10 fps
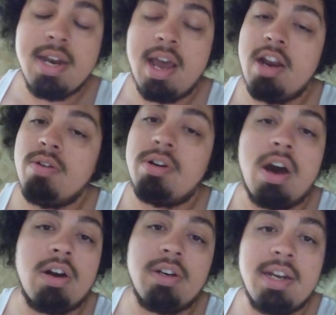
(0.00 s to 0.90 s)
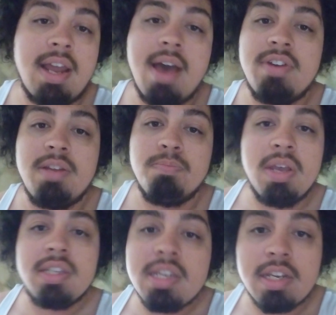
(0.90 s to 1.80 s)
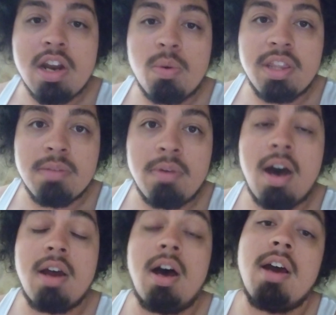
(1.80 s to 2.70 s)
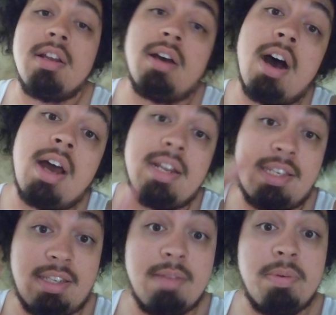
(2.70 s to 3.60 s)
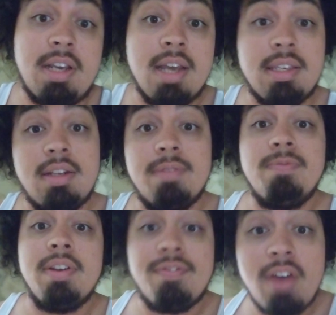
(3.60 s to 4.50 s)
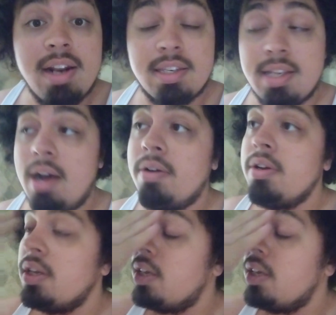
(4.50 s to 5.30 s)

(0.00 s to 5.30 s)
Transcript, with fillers: Now I know Conor didn't have any business in there with him, honestly, because of the, the fighting style.